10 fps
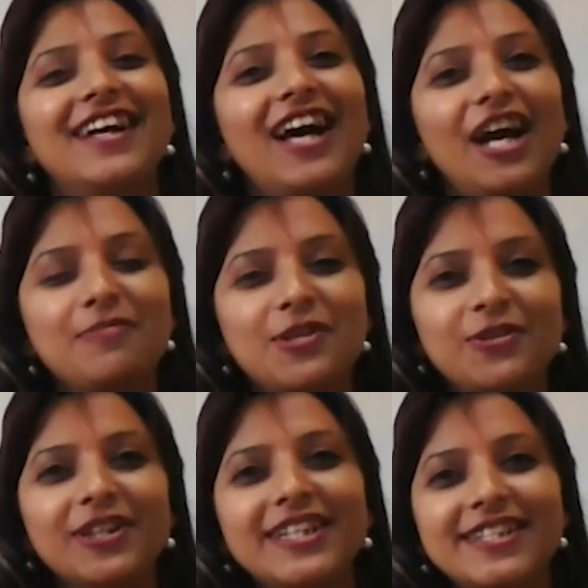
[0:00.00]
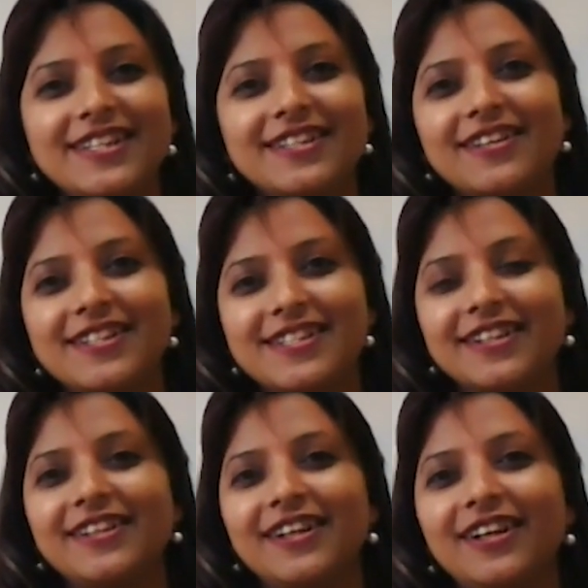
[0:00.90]
I'm sure this has
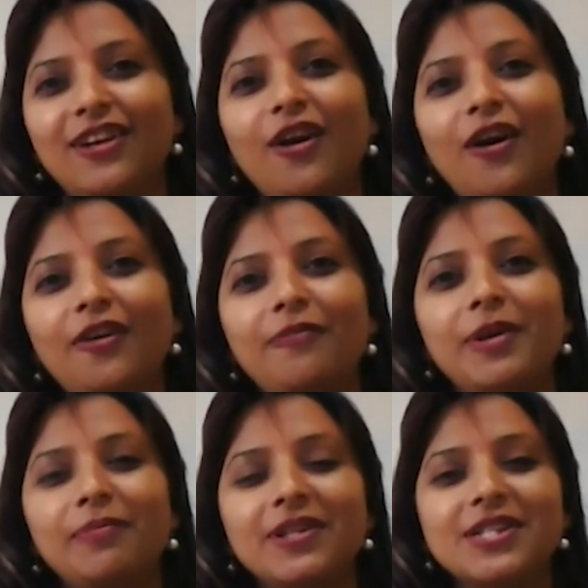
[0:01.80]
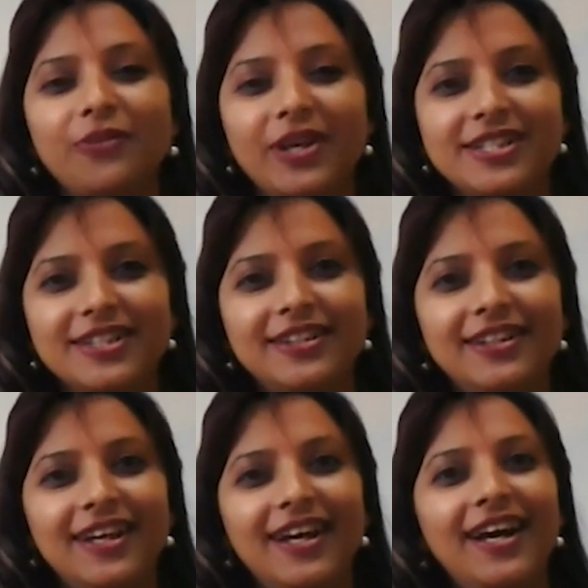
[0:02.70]
answered a lot of people's question.
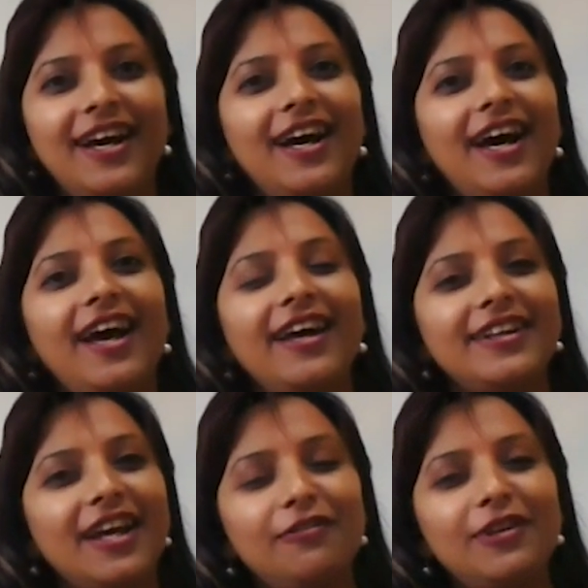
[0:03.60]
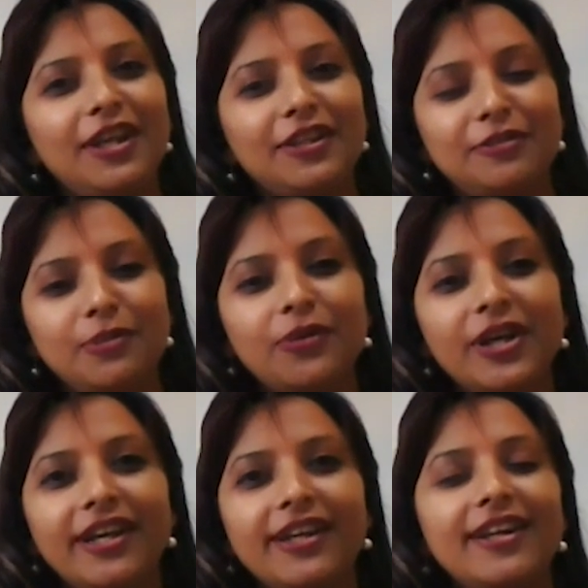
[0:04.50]
And I would like to move
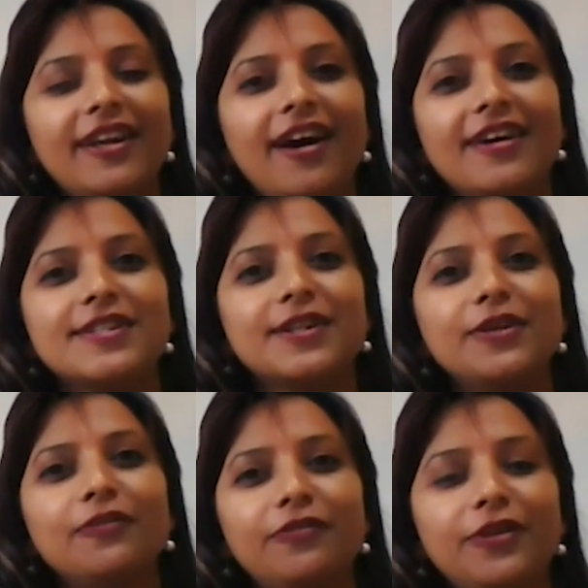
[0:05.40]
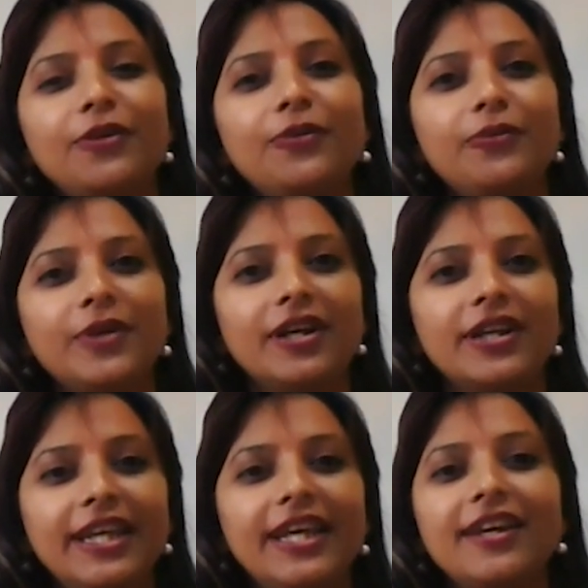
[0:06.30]
ahead and ask you few
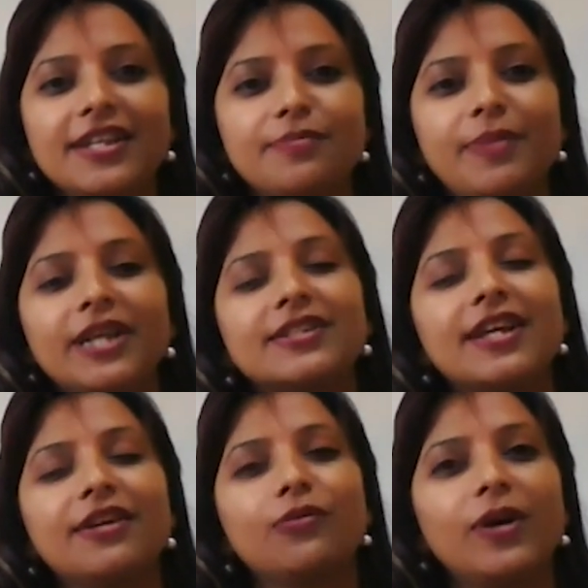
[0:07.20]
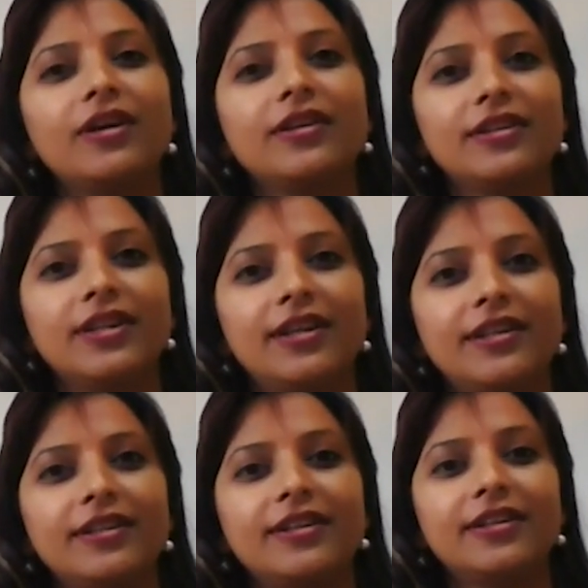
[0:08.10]
key aspects that
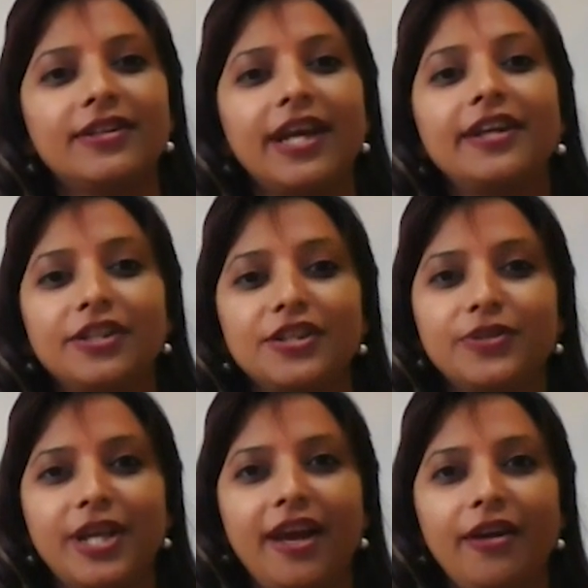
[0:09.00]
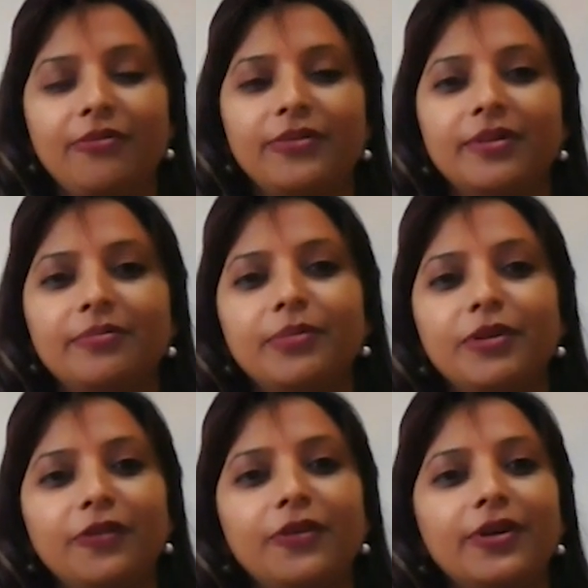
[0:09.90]
writer should have
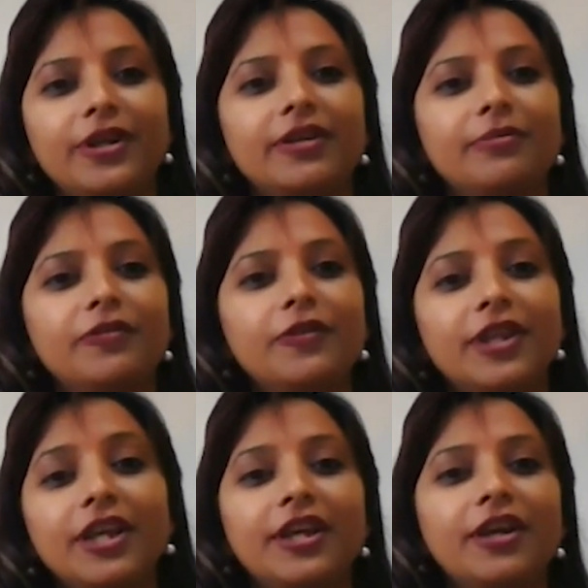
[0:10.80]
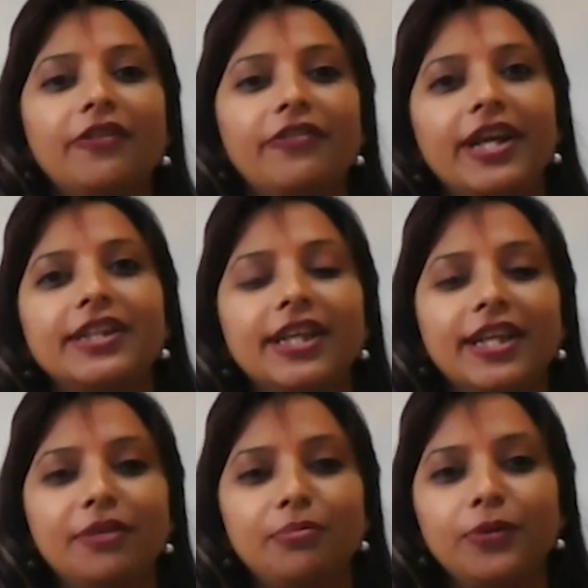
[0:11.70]
before thinking of writing
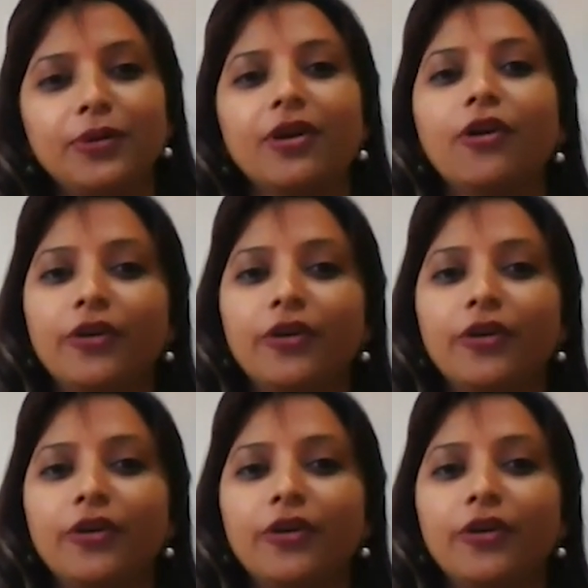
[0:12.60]
any book or